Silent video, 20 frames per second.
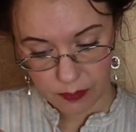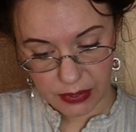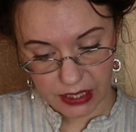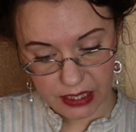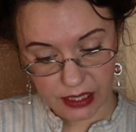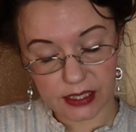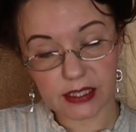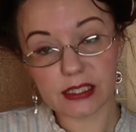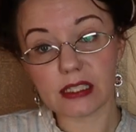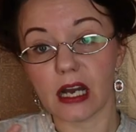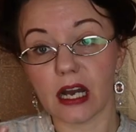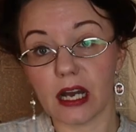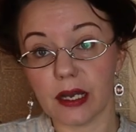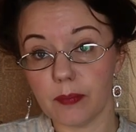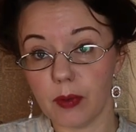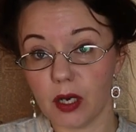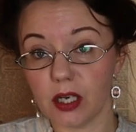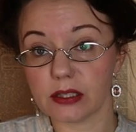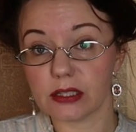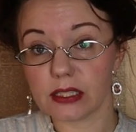because
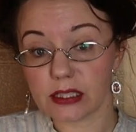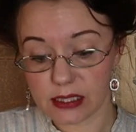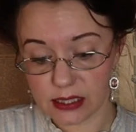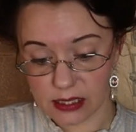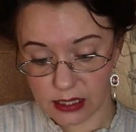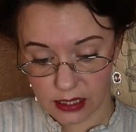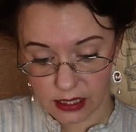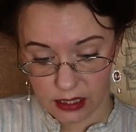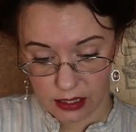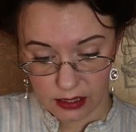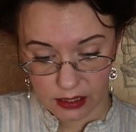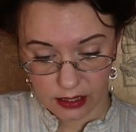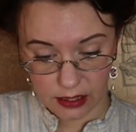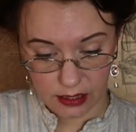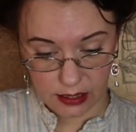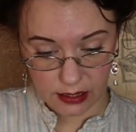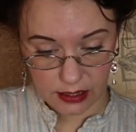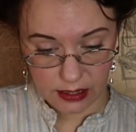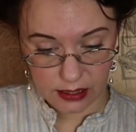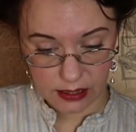I bought this
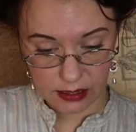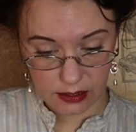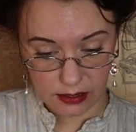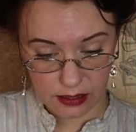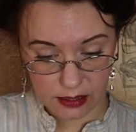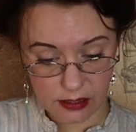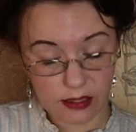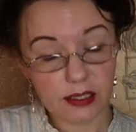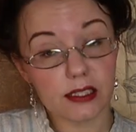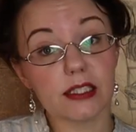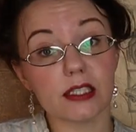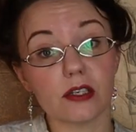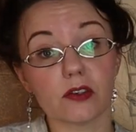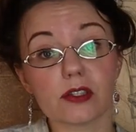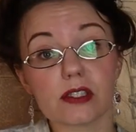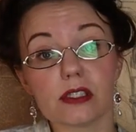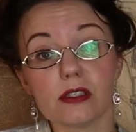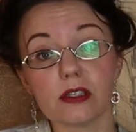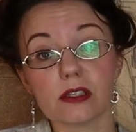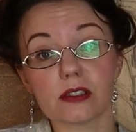uh,
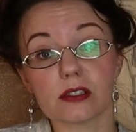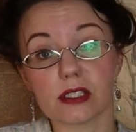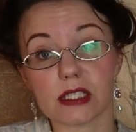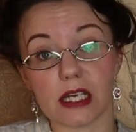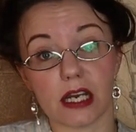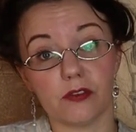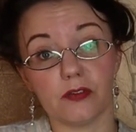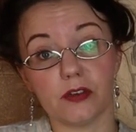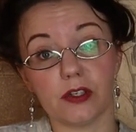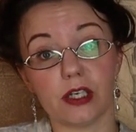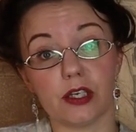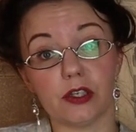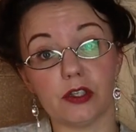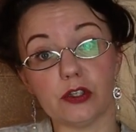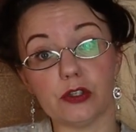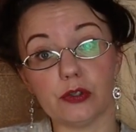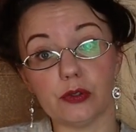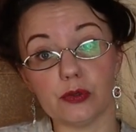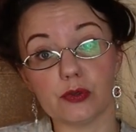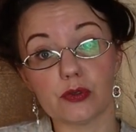silk uh, taffeta
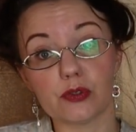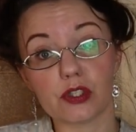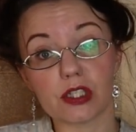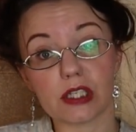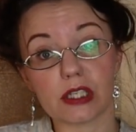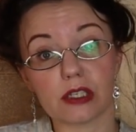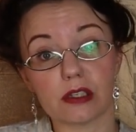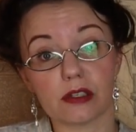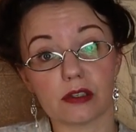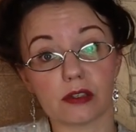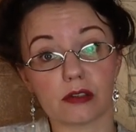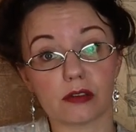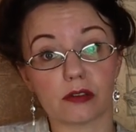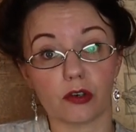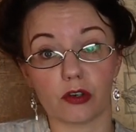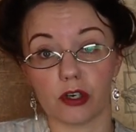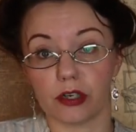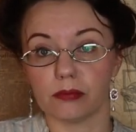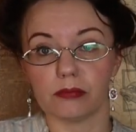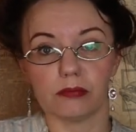used
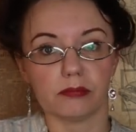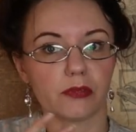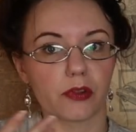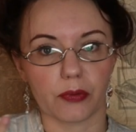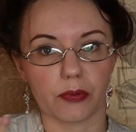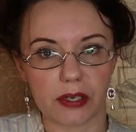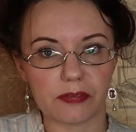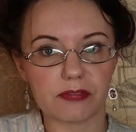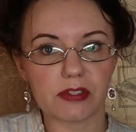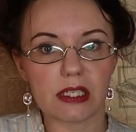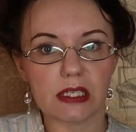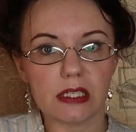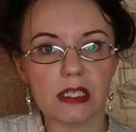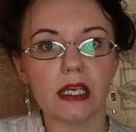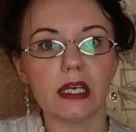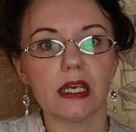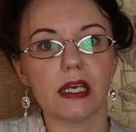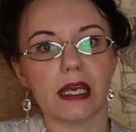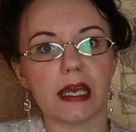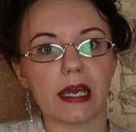or thrifted
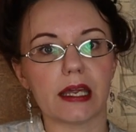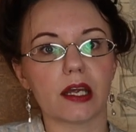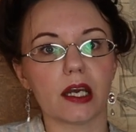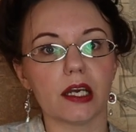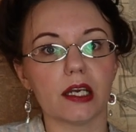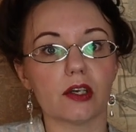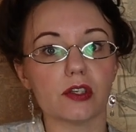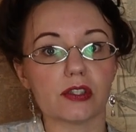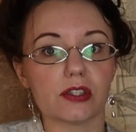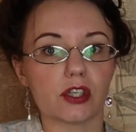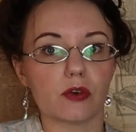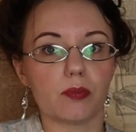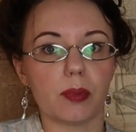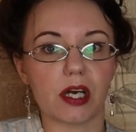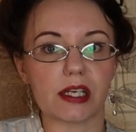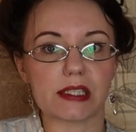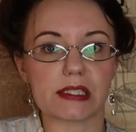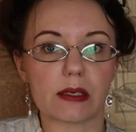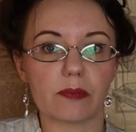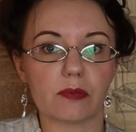and I also
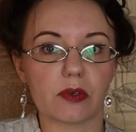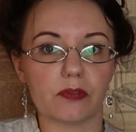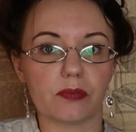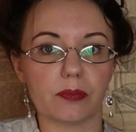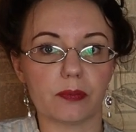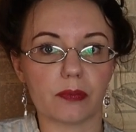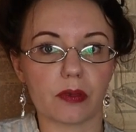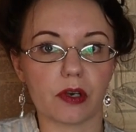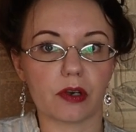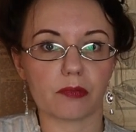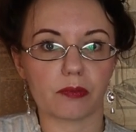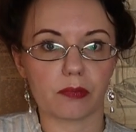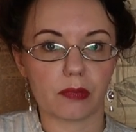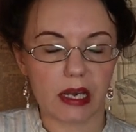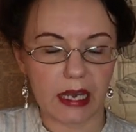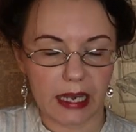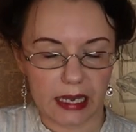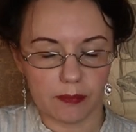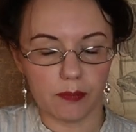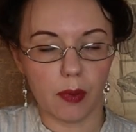bought some of
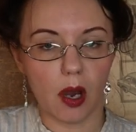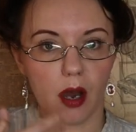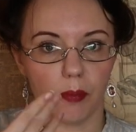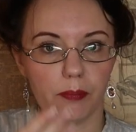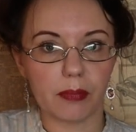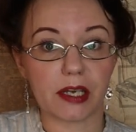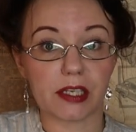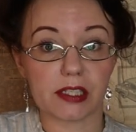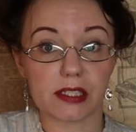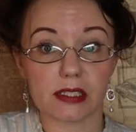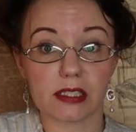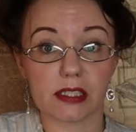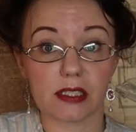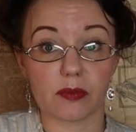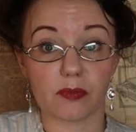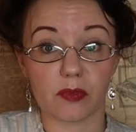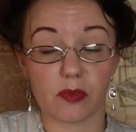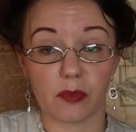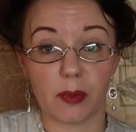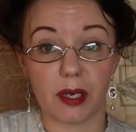had bought my
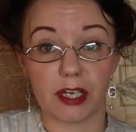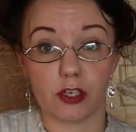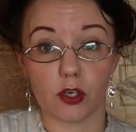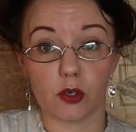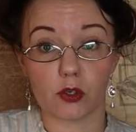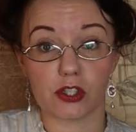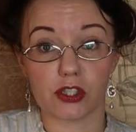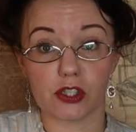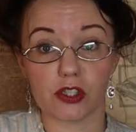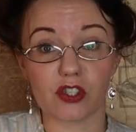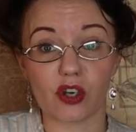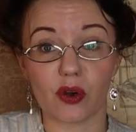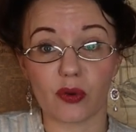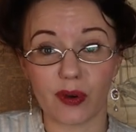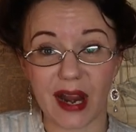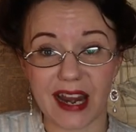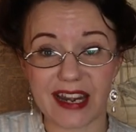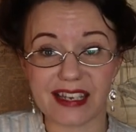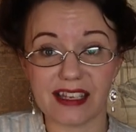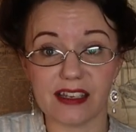some of my notions
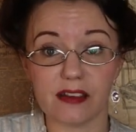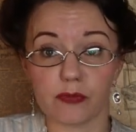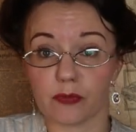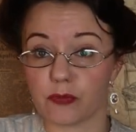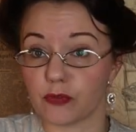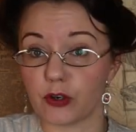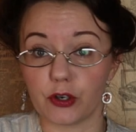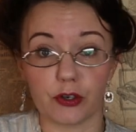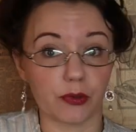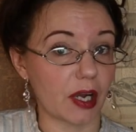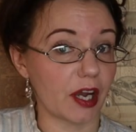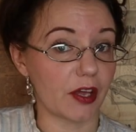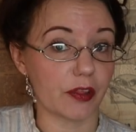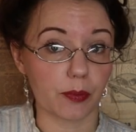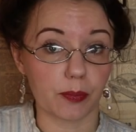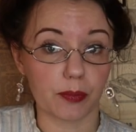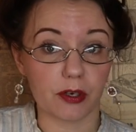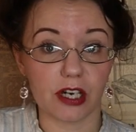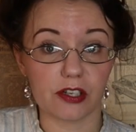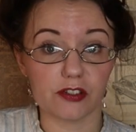already for
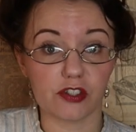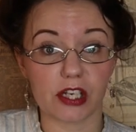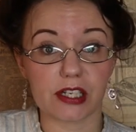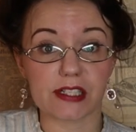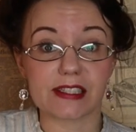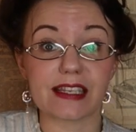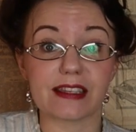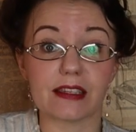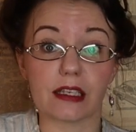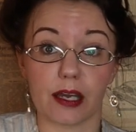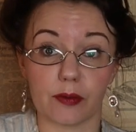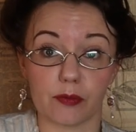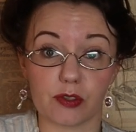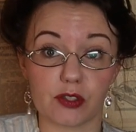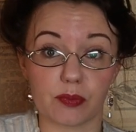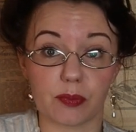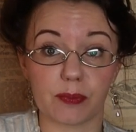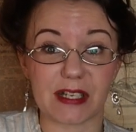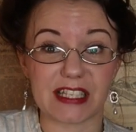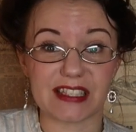other projects and I
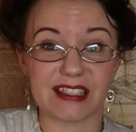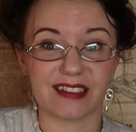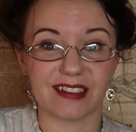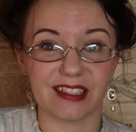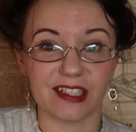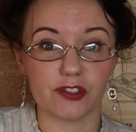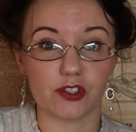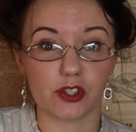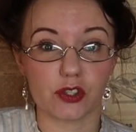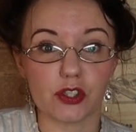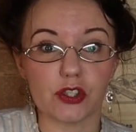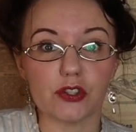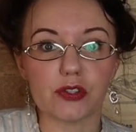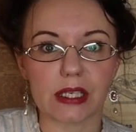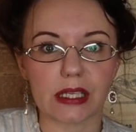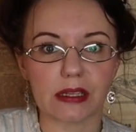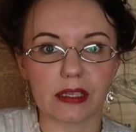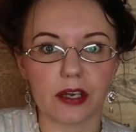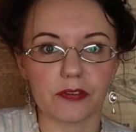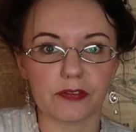was basically just
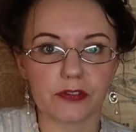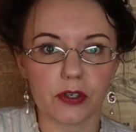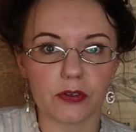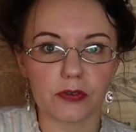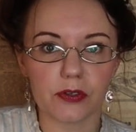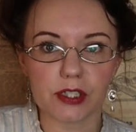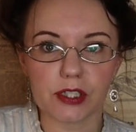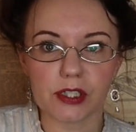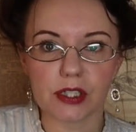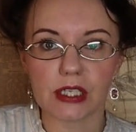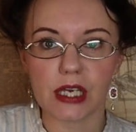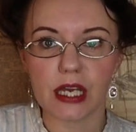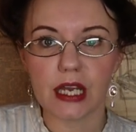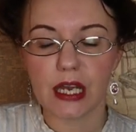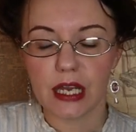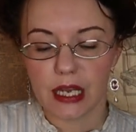using leftovers.